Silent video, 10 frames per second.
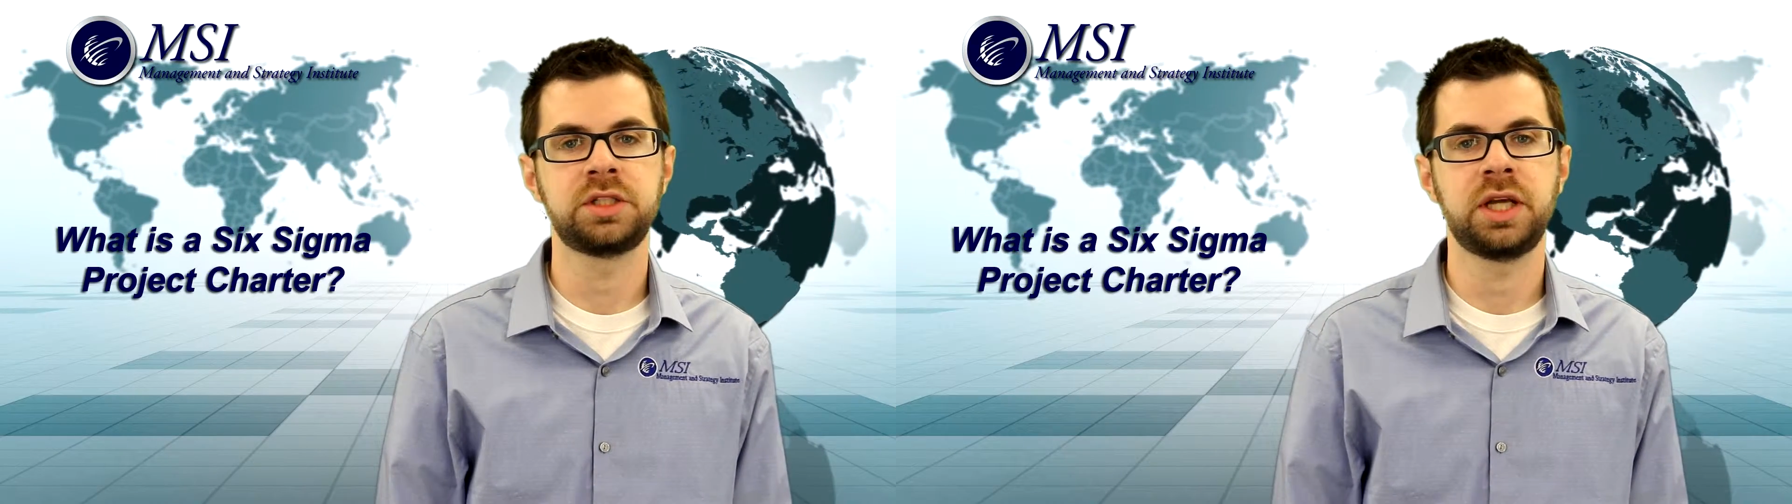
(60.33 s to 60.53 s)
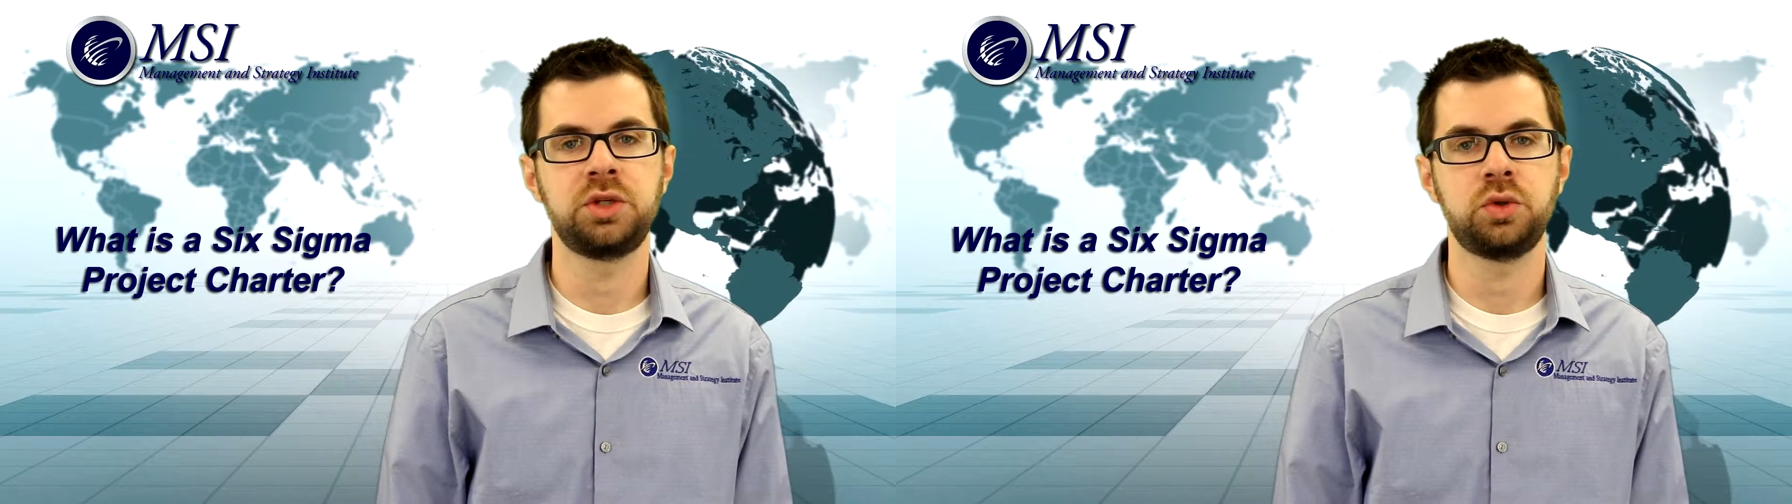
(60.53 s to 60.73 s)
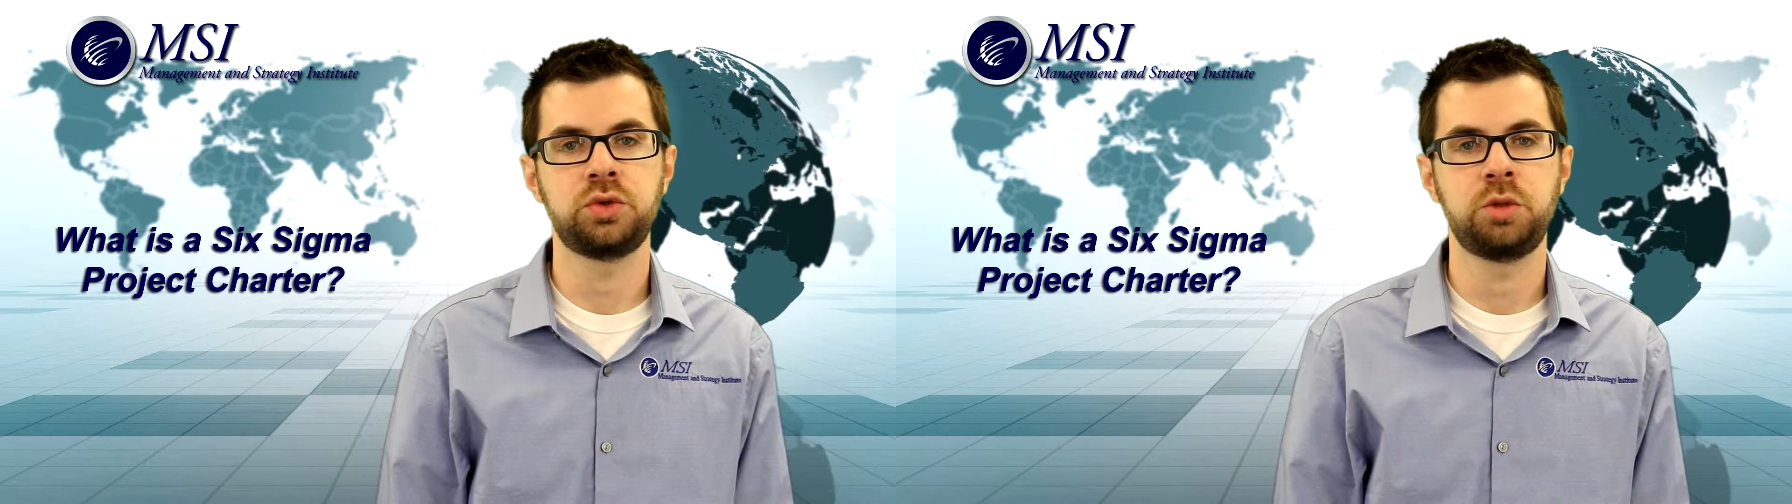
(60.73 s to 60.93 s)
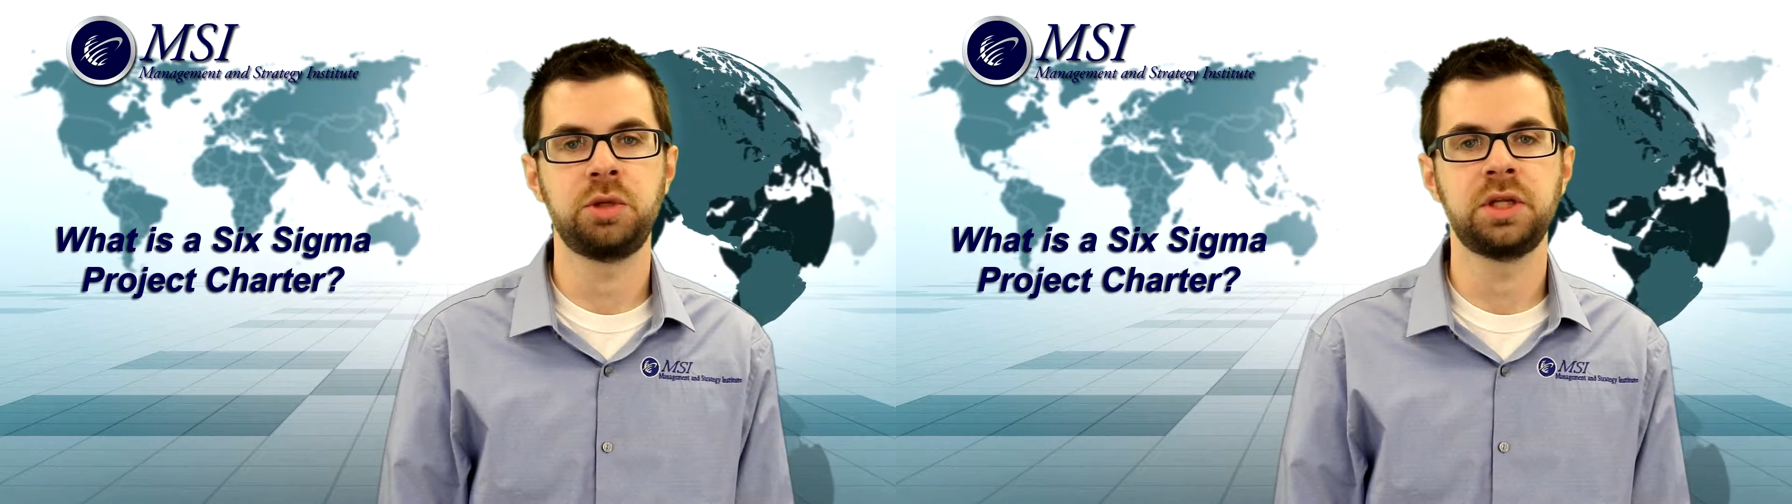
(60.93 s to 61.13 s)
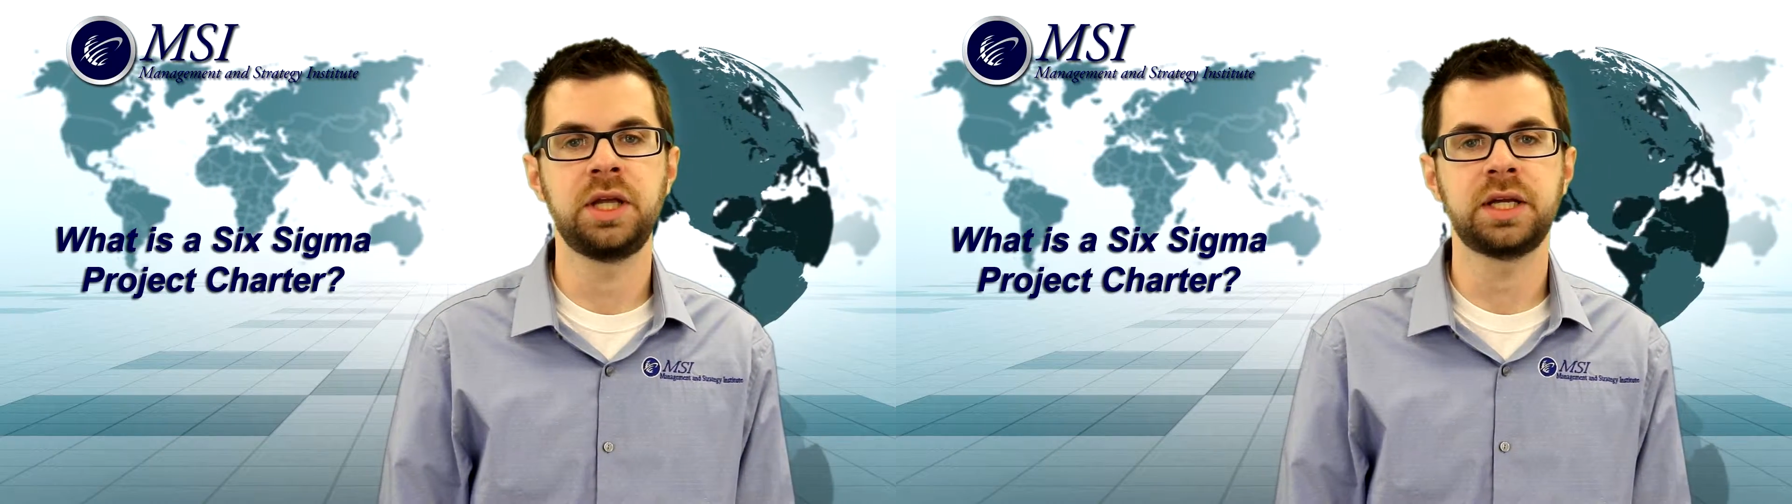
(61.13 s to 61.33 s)
schedule should be
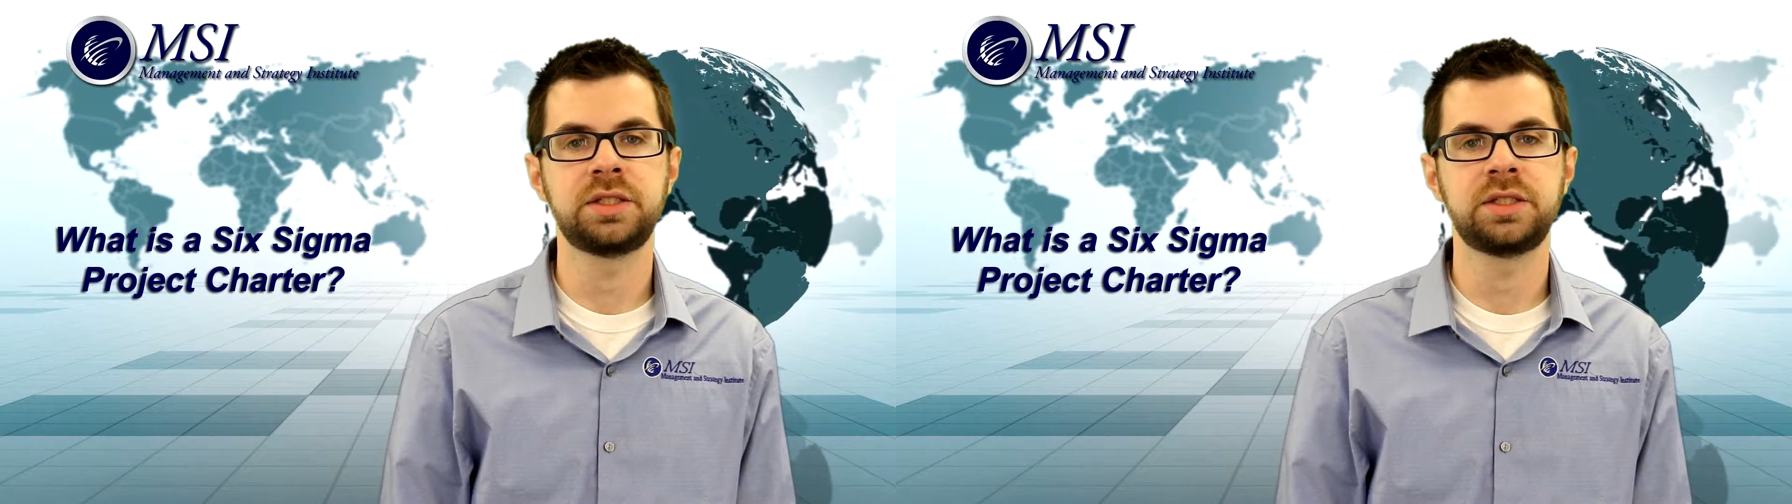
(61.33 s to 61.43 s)
the next